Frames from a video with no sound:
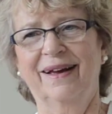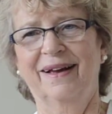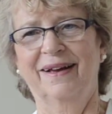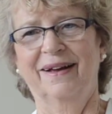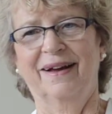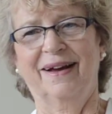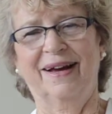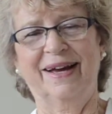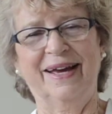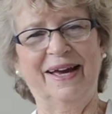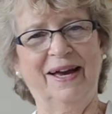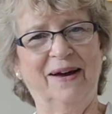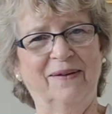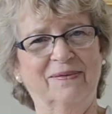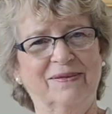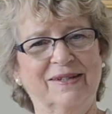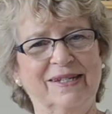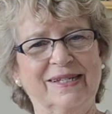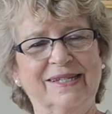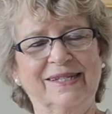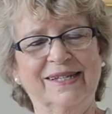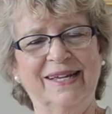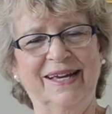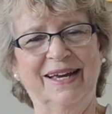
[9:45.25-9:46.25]
I have
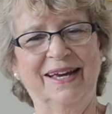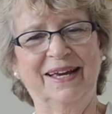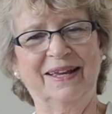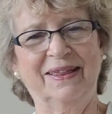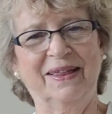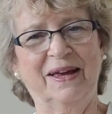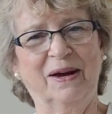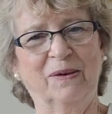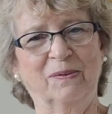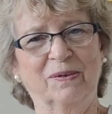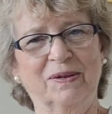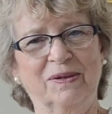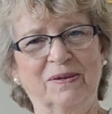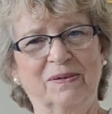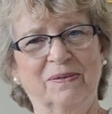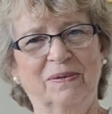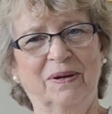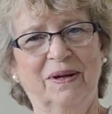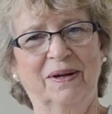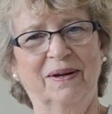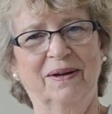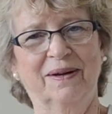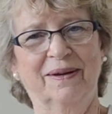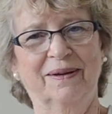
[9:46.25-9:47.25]
to say,
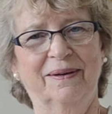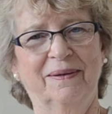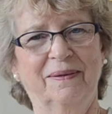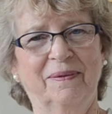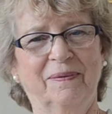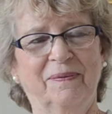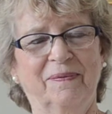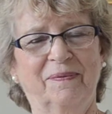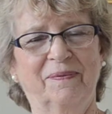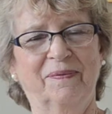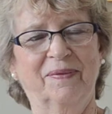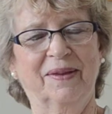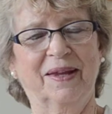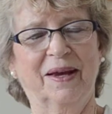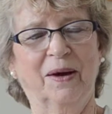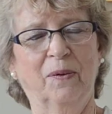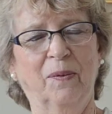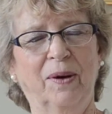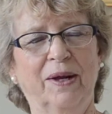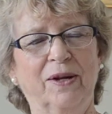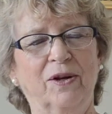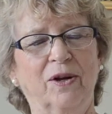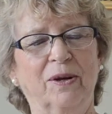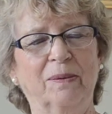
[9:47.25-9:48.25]
I
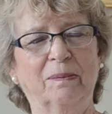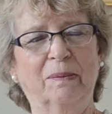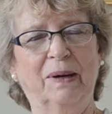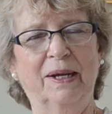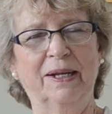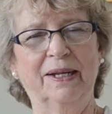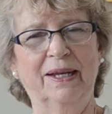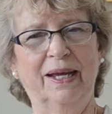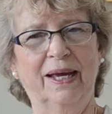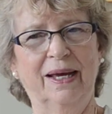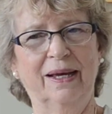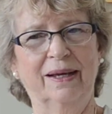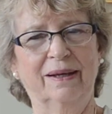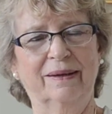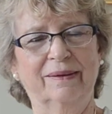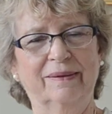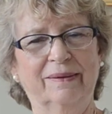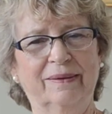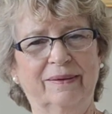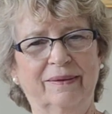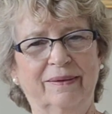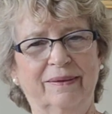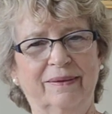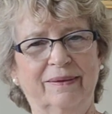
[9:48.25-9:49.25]
went on Monday.
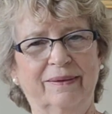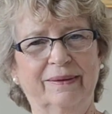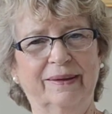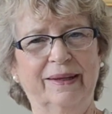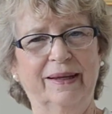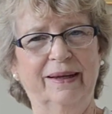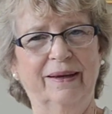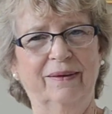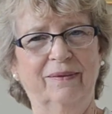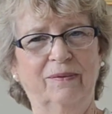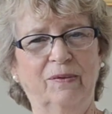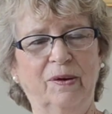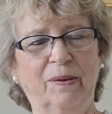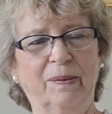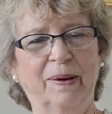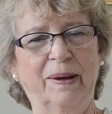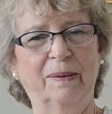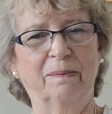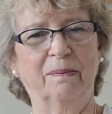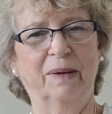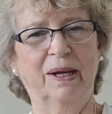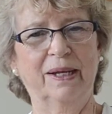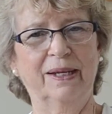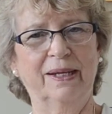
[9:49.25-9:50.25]
We
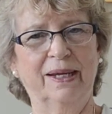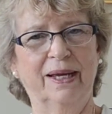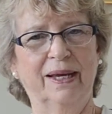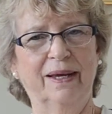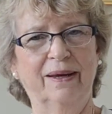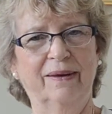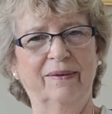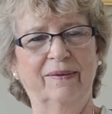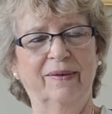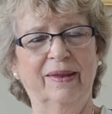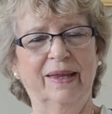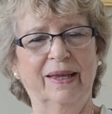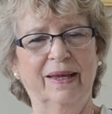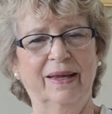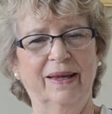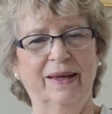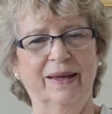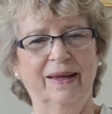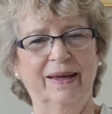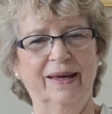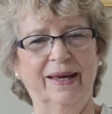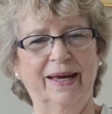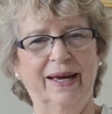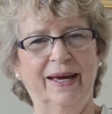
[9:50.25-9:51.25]
went Monday,
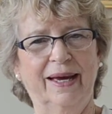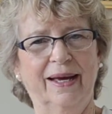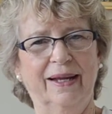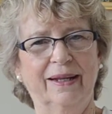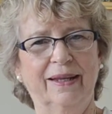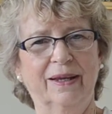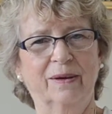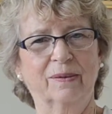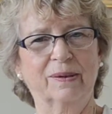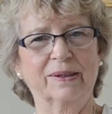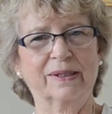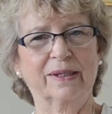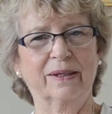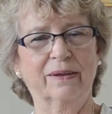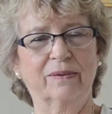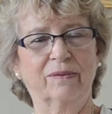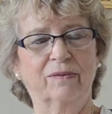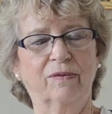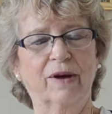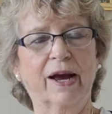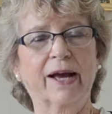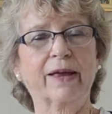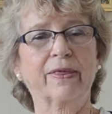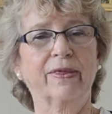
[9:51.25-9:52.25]
and there was a
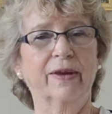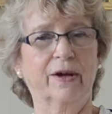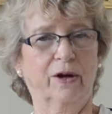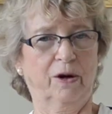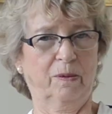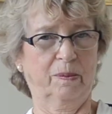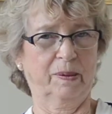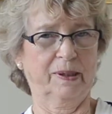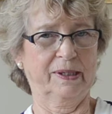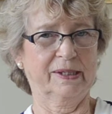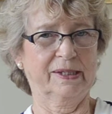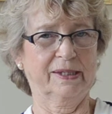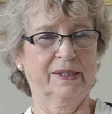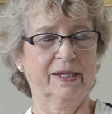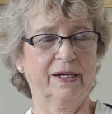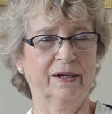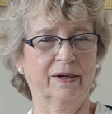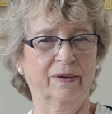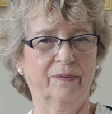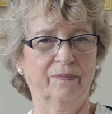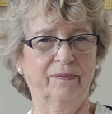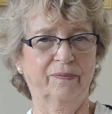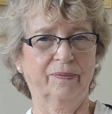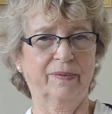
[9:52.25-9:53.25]
rec therapist
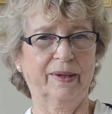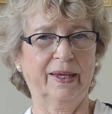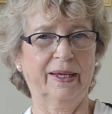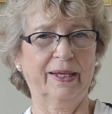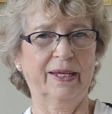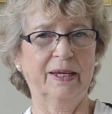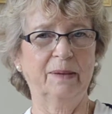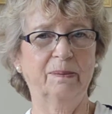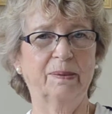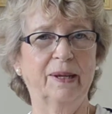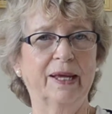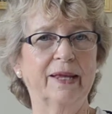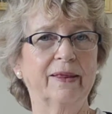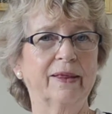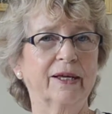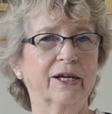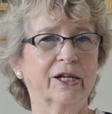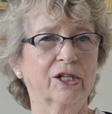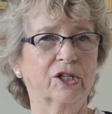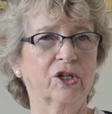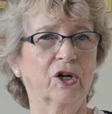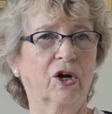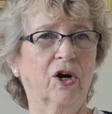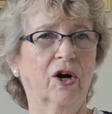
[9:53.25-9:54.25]
there, and he played the
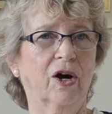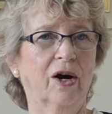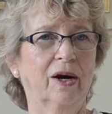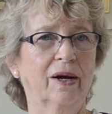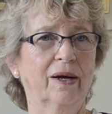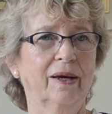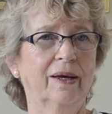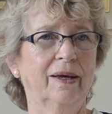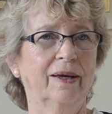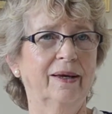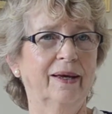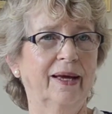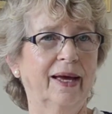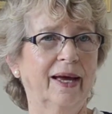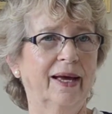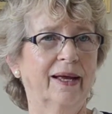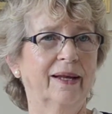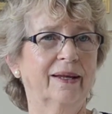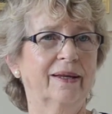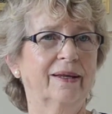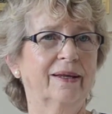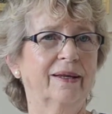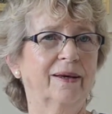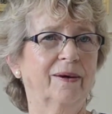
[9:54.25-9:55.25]
guitar,
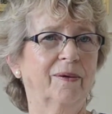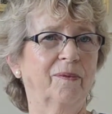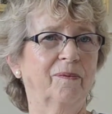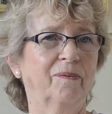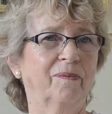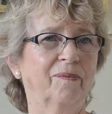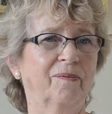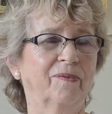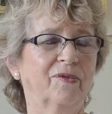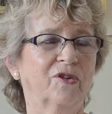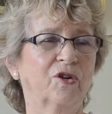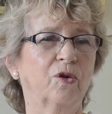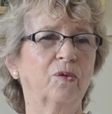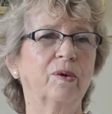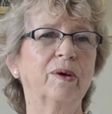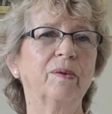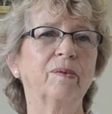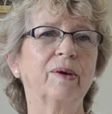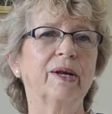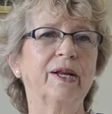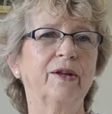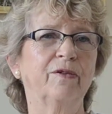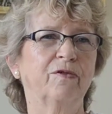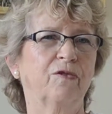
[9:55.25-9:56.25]
and so we
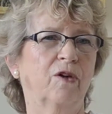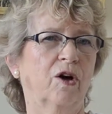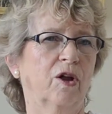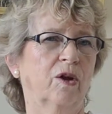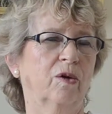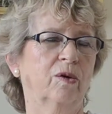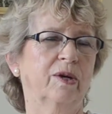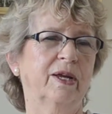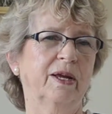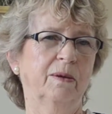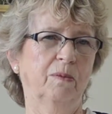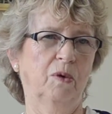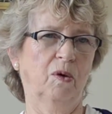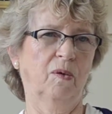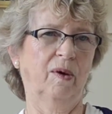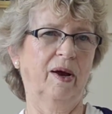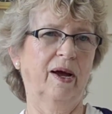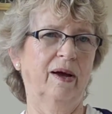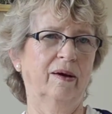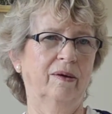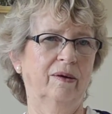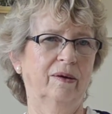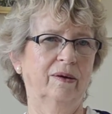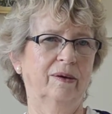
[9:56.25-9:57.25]
really followed him
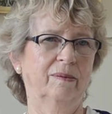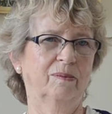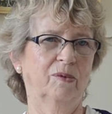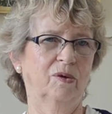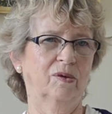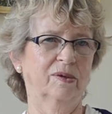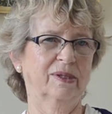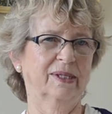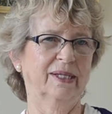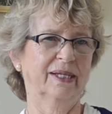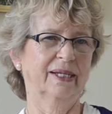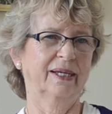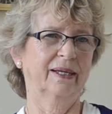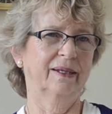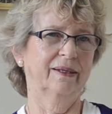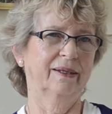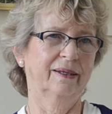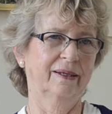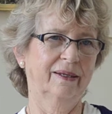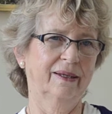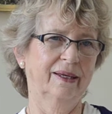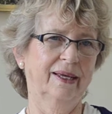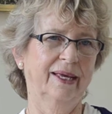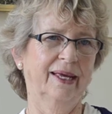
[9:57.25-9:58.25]
around mostly,
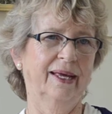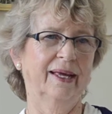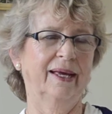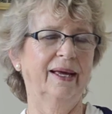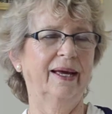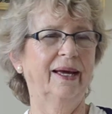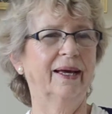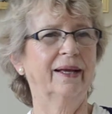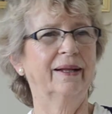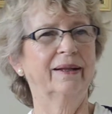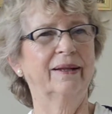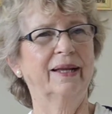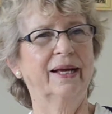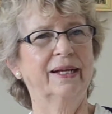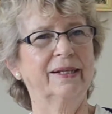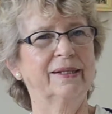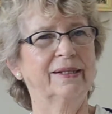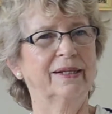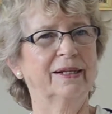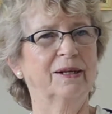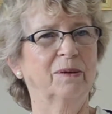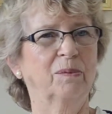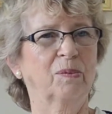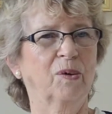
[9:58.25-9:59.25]
and then
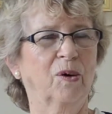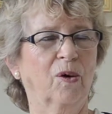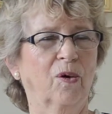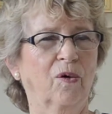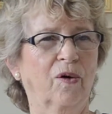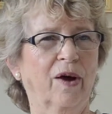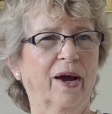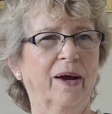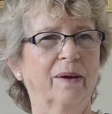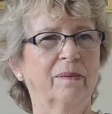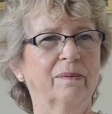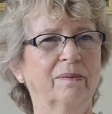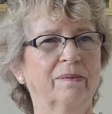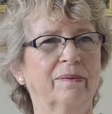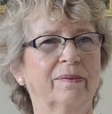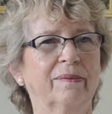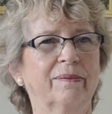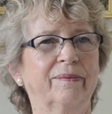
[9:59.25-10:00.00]
did a program,